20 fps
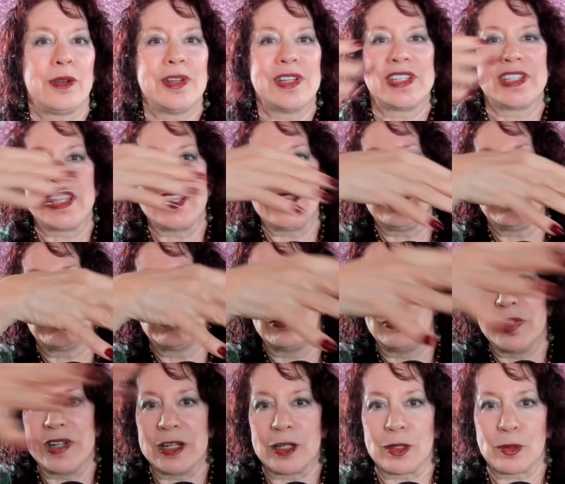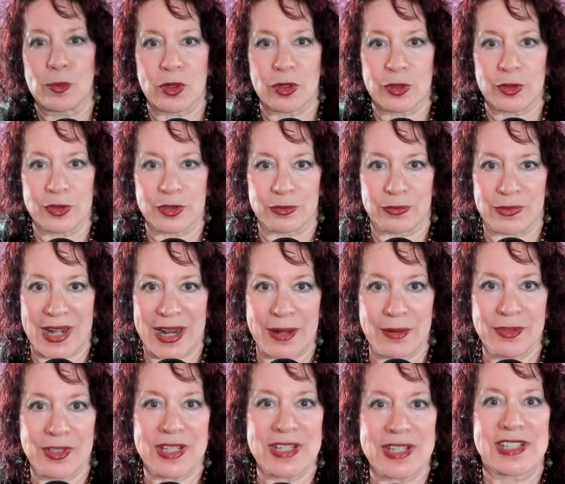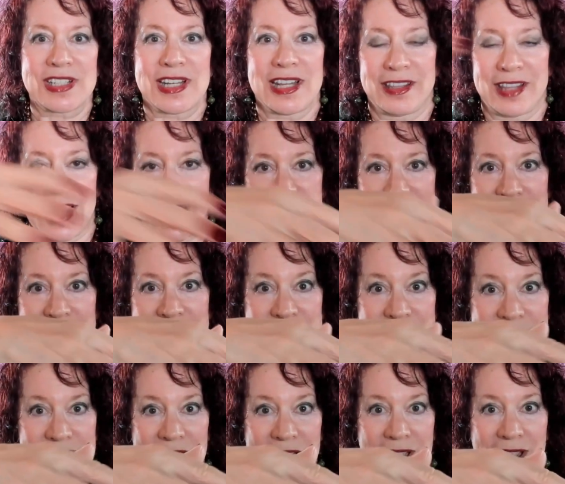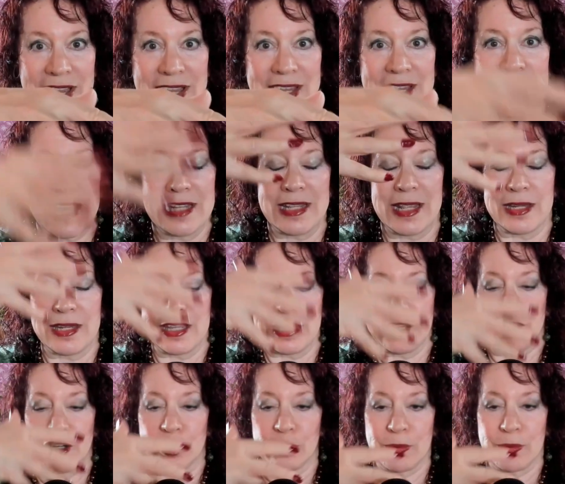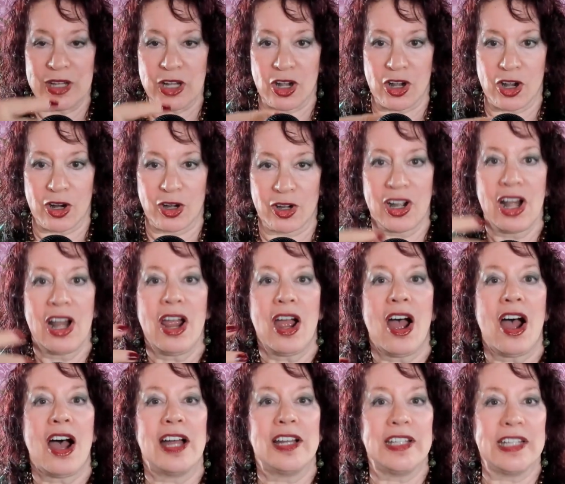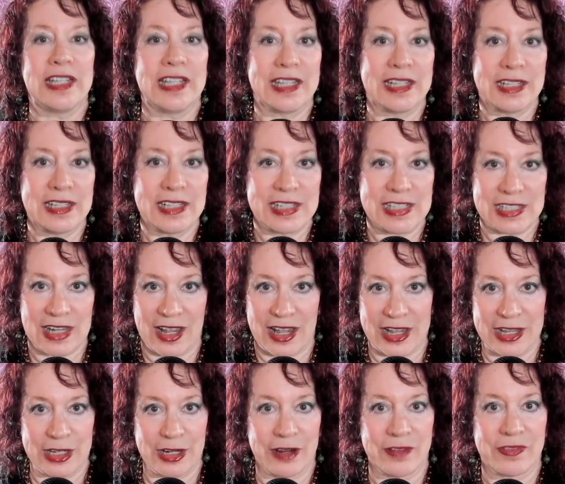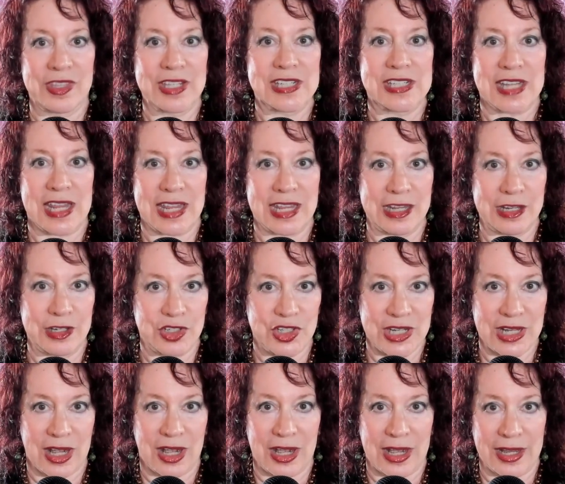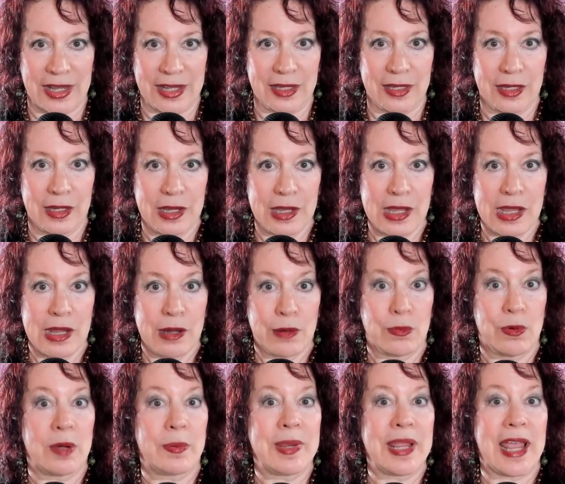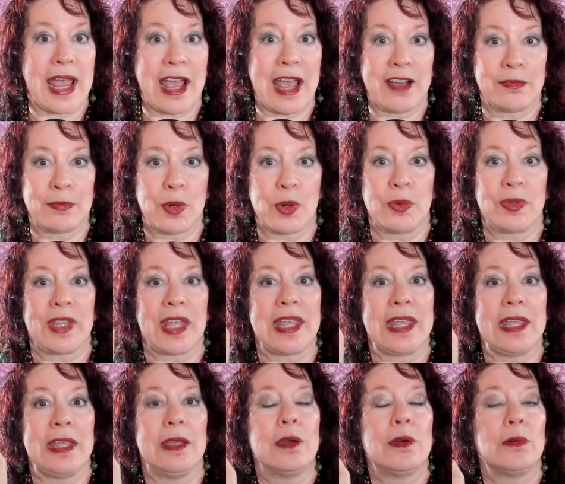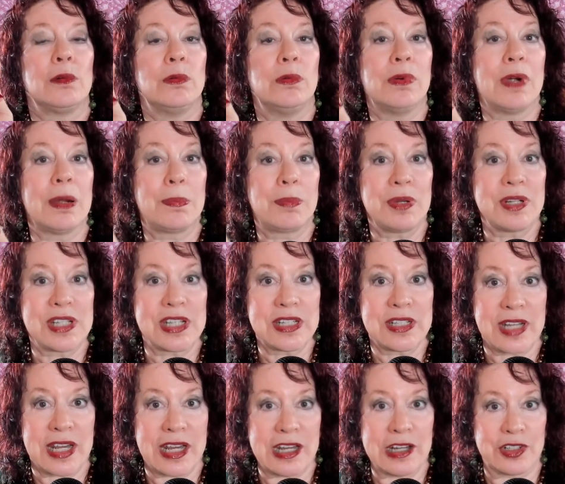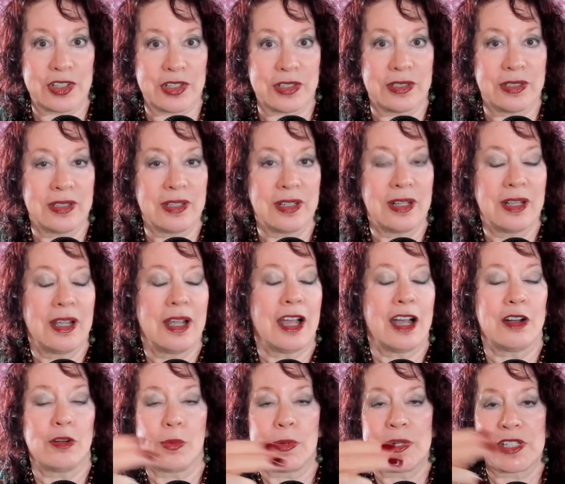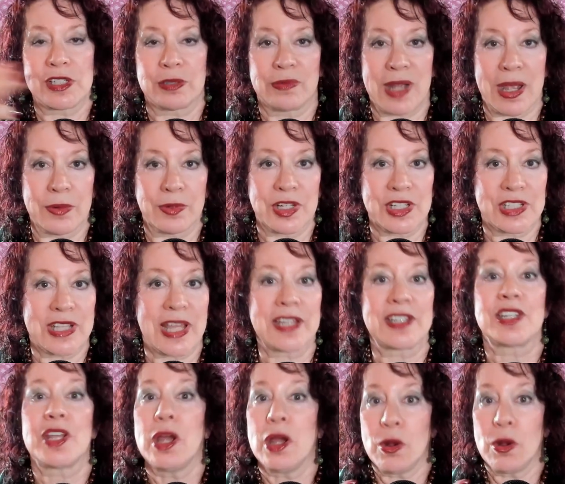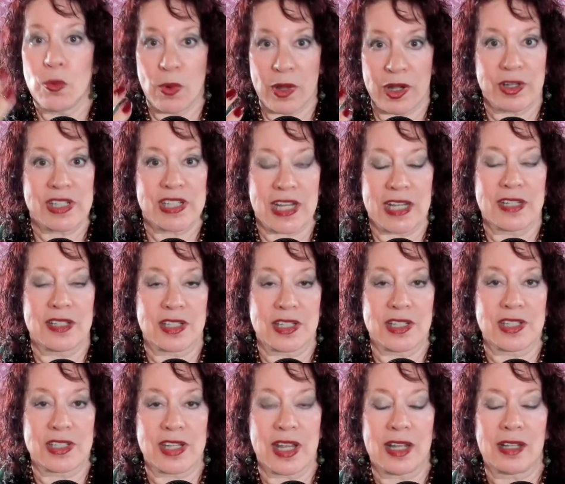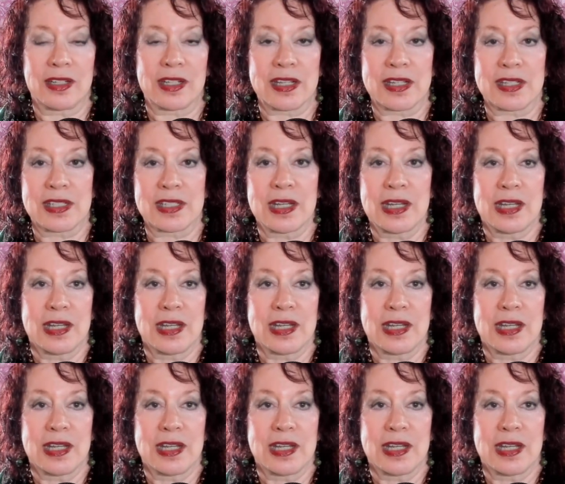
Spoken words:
is the real world around us, that's psi, and then here we are on the inside of this AGI, where we have both a representation of what's around us. That's what our senses tell us.